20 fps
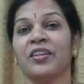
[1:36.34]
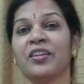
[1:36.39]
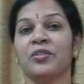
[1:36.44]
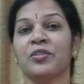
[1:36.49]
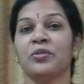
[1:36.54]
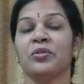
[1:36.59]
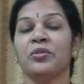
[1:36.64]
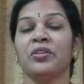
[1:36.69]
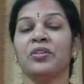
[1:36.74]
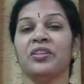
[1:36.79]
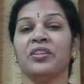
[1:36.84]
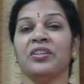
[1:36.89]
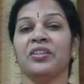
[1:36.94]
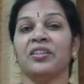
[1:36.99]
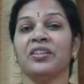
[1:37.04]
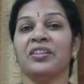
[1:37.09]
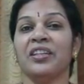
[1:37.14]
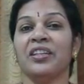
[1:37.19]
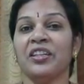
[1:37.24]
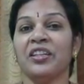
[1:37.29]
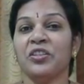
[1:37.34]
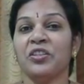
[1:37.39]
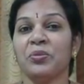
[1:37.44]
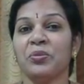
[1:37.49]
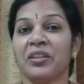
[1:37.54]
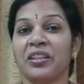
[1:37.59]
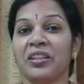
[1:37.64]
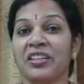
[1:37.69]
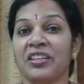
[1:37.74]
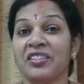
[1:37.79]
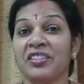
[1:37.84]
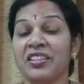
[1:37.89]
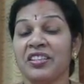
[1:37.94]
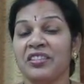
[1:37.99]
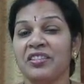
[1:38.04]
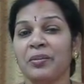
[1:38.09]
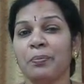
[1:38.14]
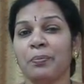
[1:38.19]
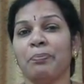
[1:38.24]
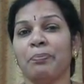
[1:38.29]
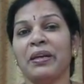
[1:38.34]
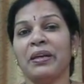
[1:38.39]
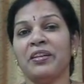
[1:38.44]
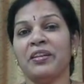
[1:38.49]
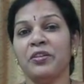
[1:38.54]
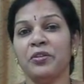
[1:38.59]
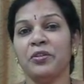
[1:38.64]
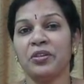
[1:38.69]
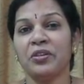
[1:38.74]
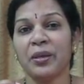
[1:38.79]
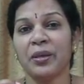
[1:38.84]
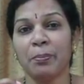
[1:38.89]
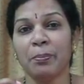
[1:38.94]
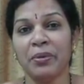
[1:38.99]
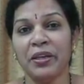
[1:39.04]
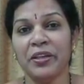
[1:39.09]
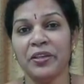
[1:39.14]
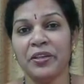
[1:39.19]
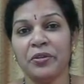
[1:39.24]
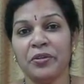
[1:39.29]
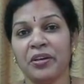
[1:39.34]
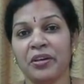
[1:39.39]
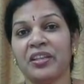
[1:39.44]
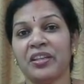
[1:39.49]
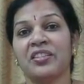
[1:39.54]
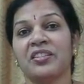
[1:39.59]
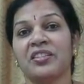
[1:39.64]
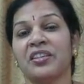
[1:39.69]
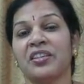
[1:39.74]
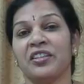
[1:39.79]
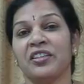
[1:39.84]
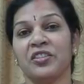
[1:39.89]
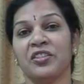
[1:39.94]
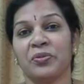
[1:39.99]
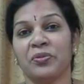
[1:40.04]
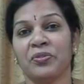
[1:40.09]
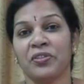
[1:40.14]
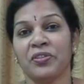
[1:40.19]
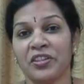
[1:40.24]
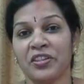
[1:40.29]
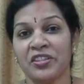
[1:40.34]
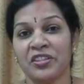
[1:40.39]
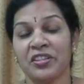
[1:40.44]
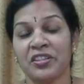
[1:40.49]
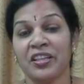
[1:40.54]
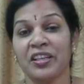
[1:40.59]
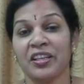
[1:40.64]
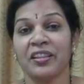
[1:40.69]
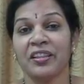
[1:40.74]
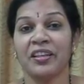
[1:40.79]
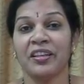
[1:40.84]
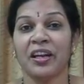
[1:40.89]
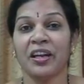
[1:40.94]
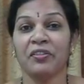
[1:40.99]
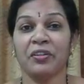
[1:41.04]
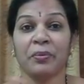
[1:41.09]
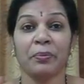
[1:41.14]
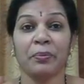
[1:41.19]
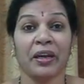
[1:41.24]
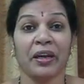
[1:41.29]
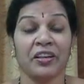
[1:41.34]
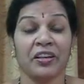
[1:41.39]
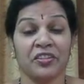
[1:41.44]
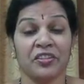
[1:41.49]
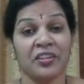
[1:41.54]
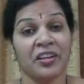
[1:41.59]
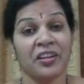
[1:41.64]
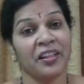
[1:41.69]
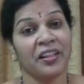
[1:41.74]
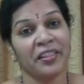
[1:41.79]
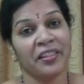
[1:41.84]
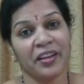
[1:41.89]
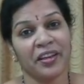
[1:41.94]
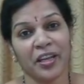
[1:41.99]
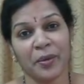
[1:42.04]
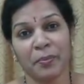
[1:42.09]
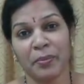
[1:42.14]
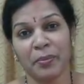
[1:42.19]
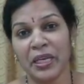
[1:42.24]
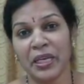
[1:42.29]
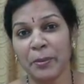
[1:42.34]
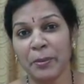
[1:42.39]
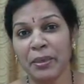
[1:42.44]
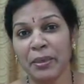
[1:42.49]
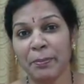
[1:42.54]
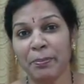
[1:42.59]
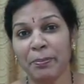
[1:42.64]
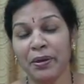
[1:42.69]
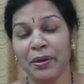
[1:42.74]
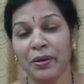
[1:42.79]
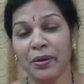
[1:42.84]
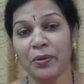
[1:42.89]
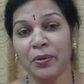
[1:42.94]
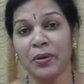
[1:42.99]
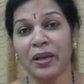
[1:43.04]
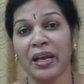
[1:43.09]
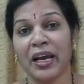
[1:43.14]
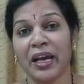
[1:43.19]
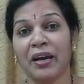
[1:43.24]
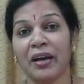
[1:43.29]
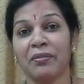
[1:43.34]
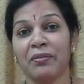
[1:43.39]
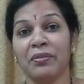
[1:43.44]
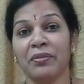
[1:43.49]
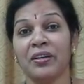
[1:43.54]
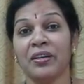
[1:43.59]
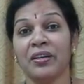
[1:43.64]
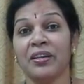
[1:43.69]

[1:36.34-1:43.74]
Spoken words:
So that is the reason, better to complete your studies first, then after marriage. There are many people who have